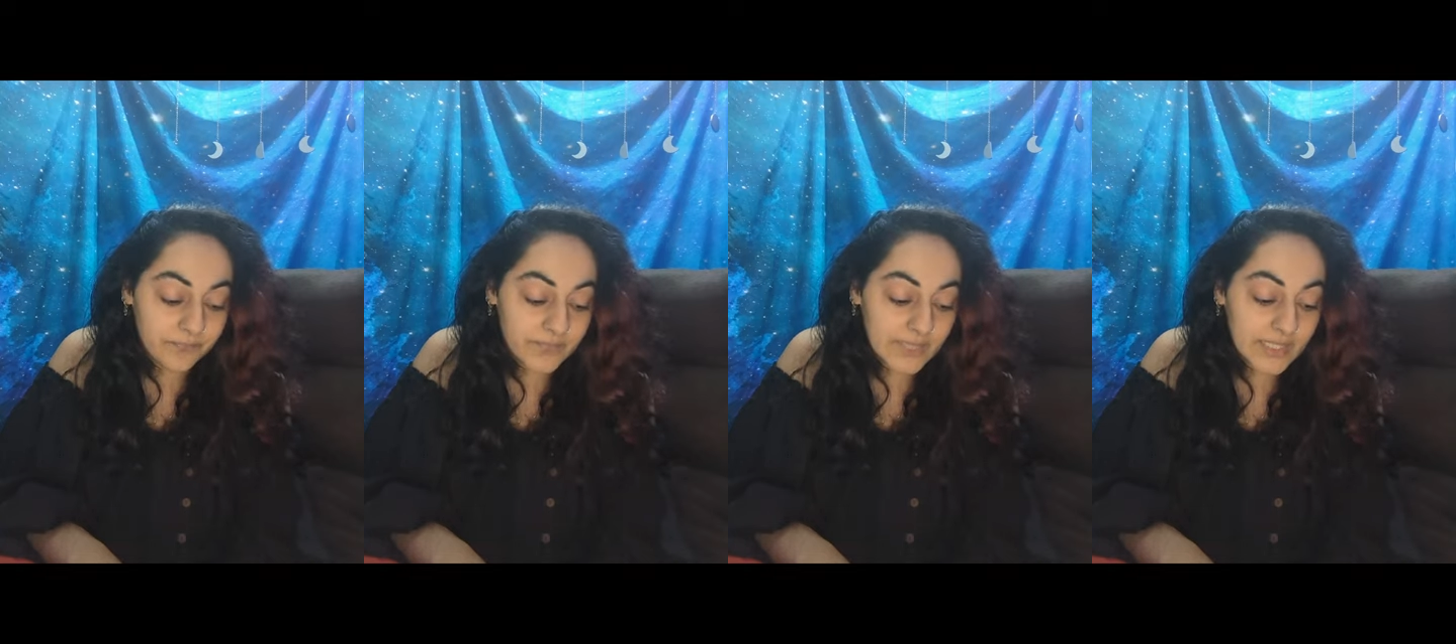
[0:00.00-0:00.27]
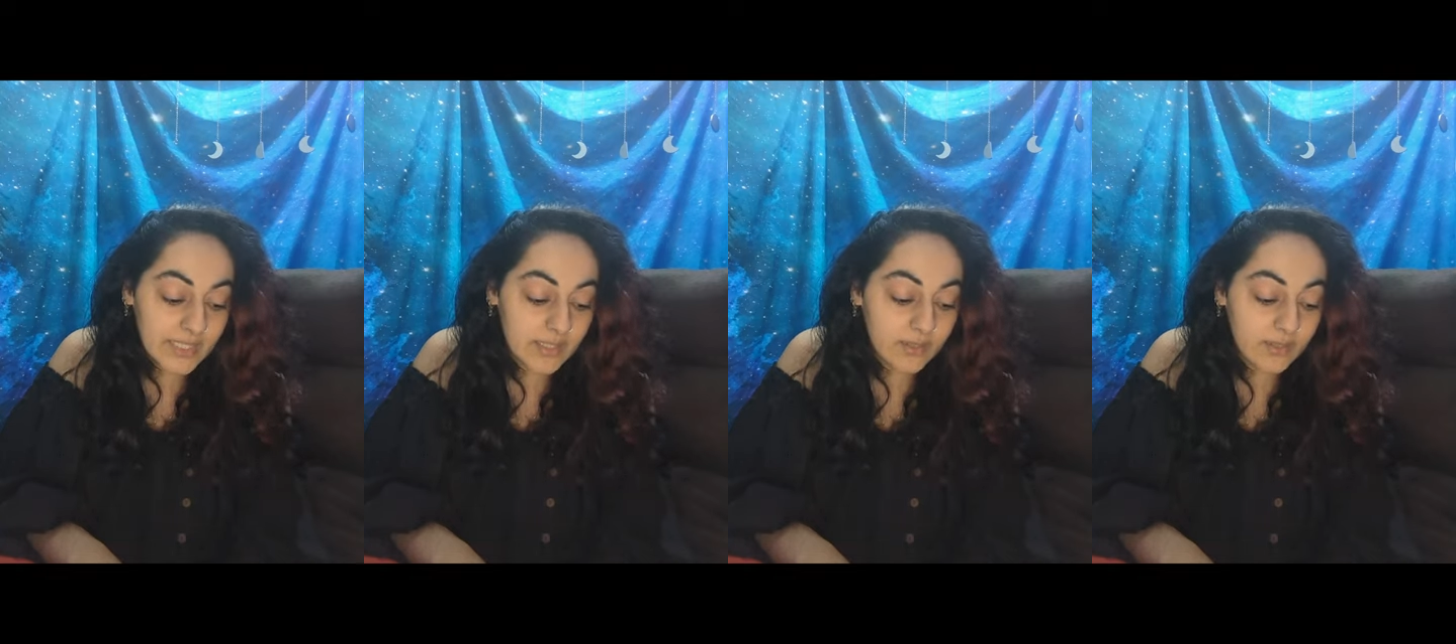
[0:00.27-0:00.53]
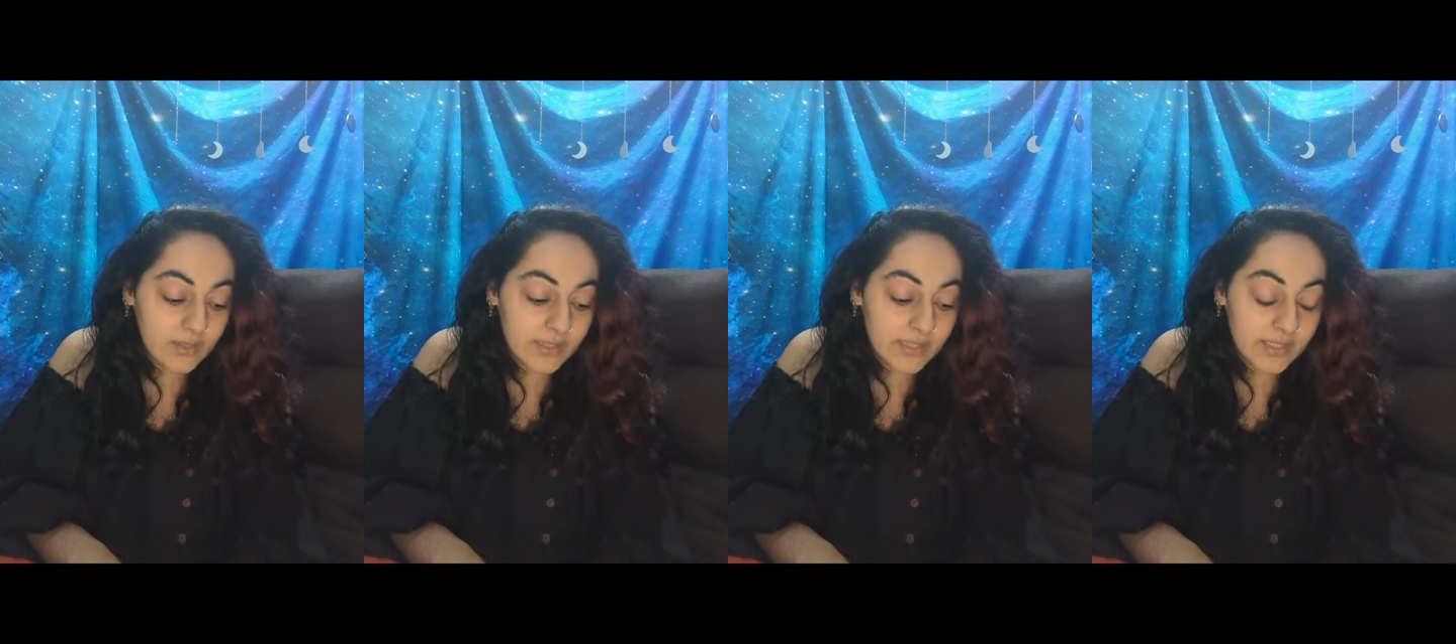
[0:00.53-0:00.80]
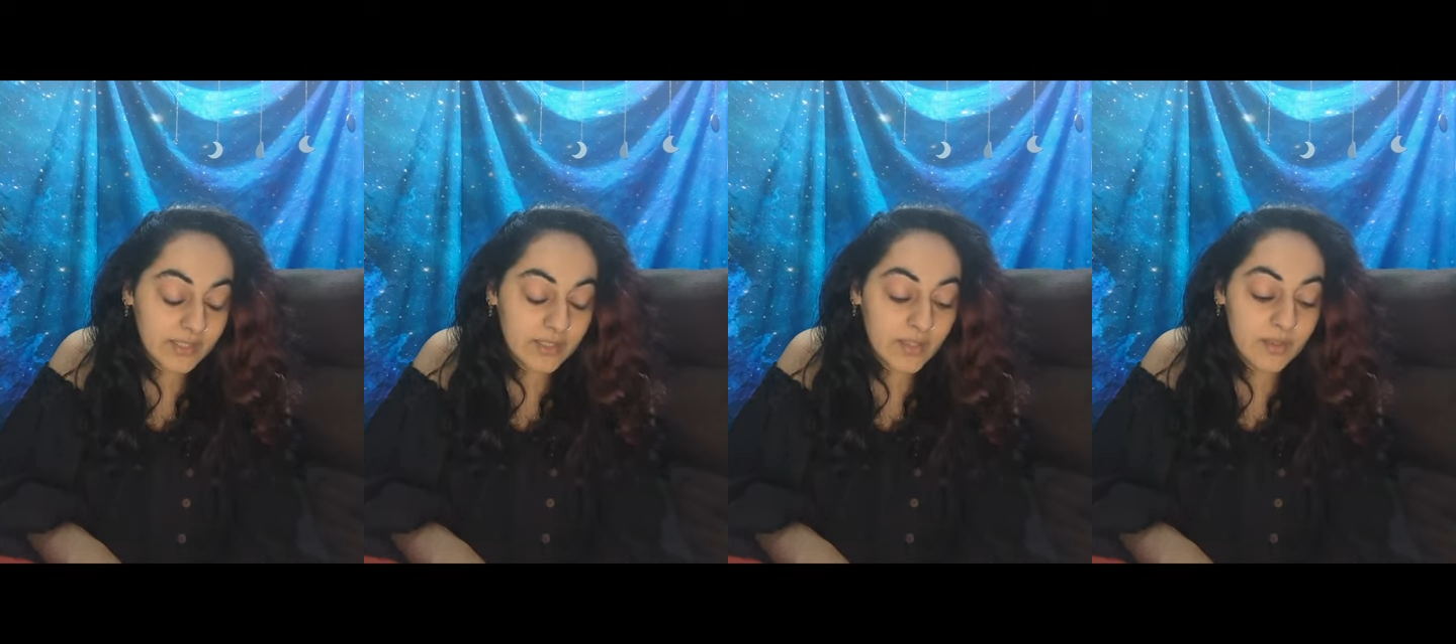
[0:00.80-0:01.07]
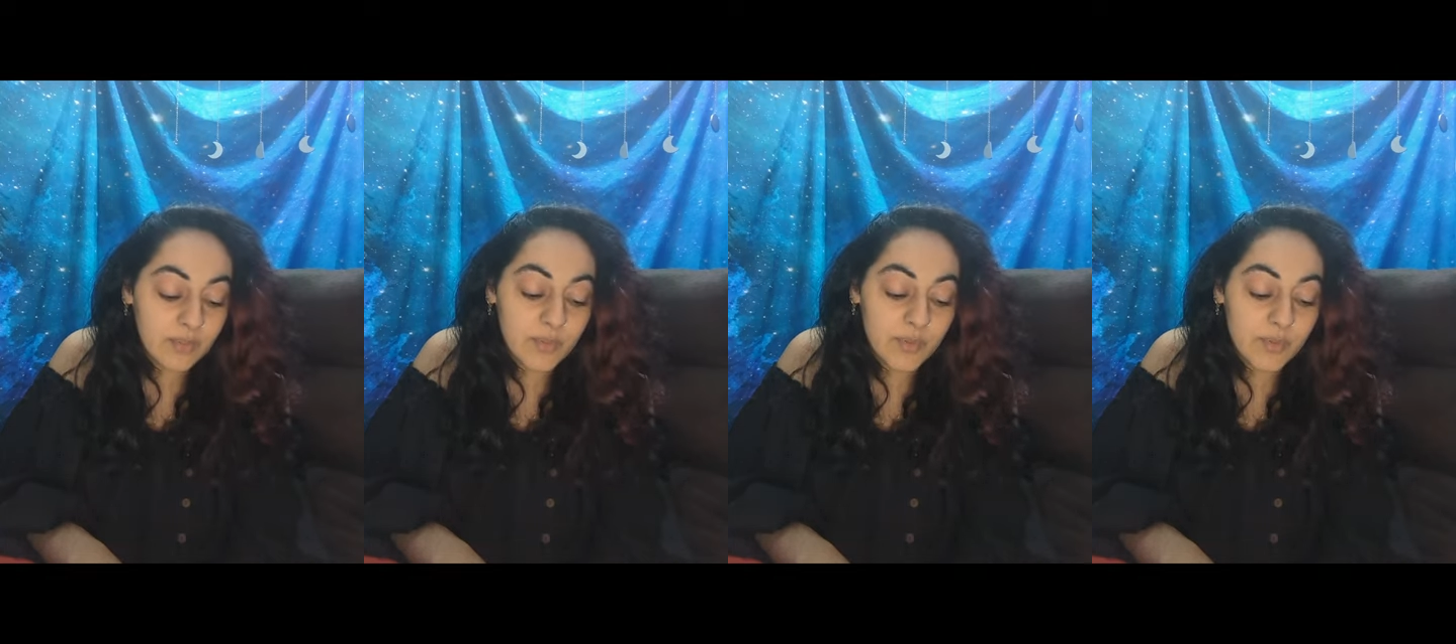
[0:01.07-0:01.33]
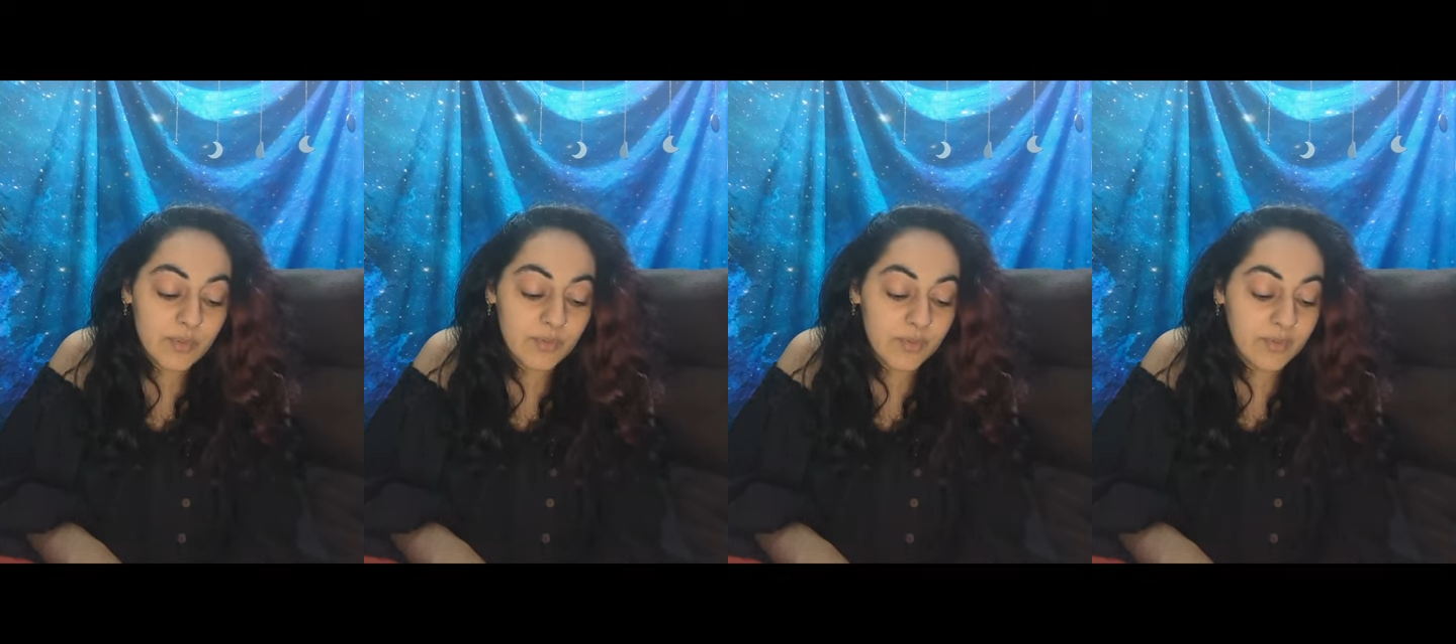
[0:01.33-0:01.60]
He looks into the
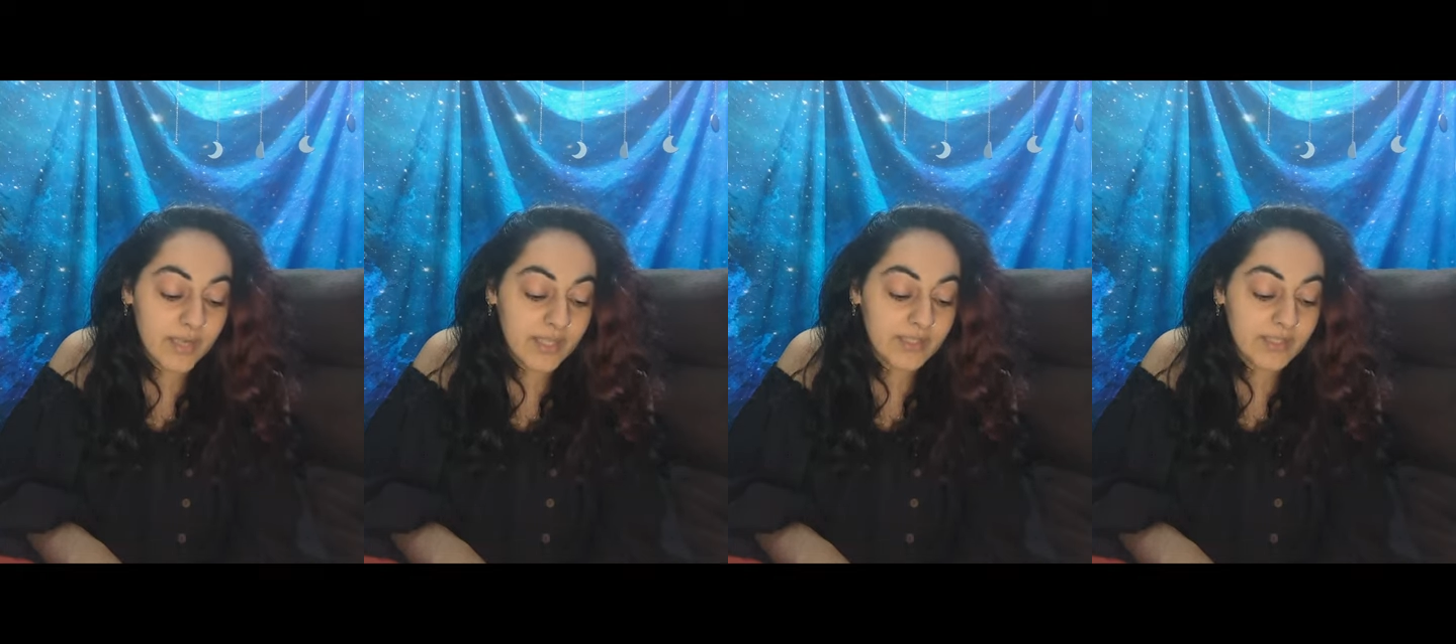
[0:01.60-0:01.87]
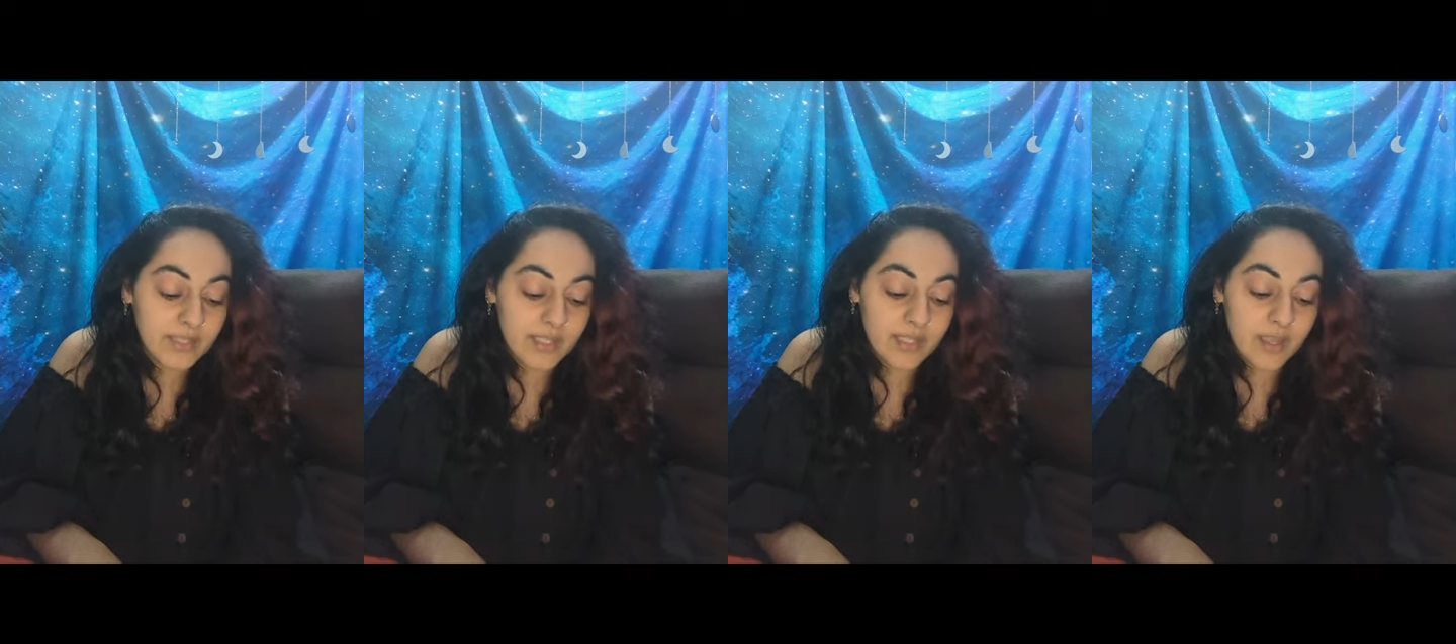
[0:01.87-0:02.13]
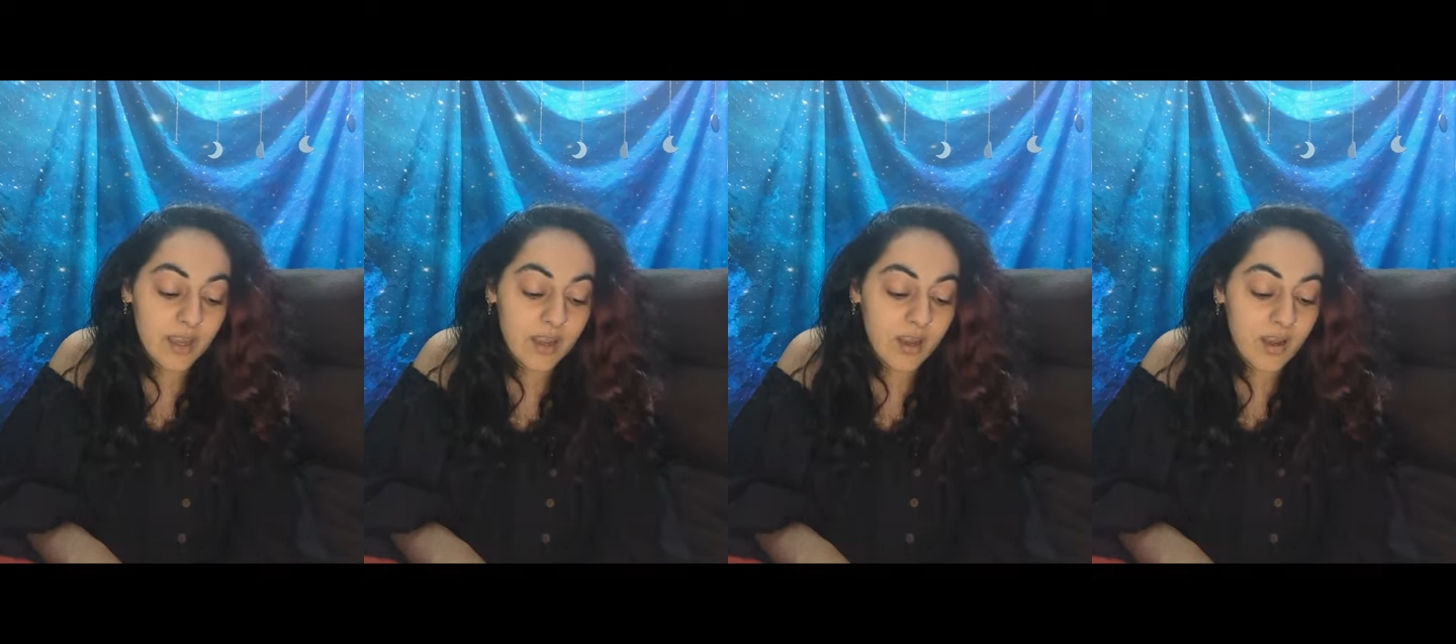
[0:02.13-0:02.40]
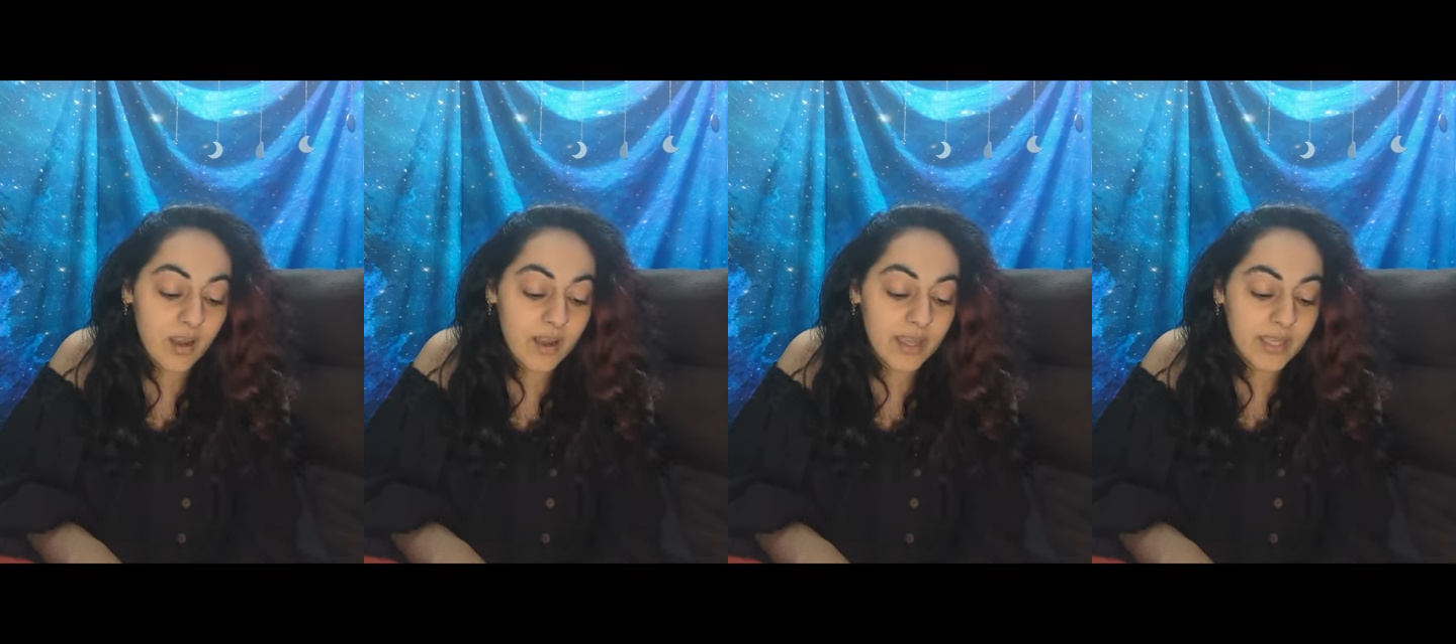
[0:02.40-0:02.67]
moon reflected in her eye.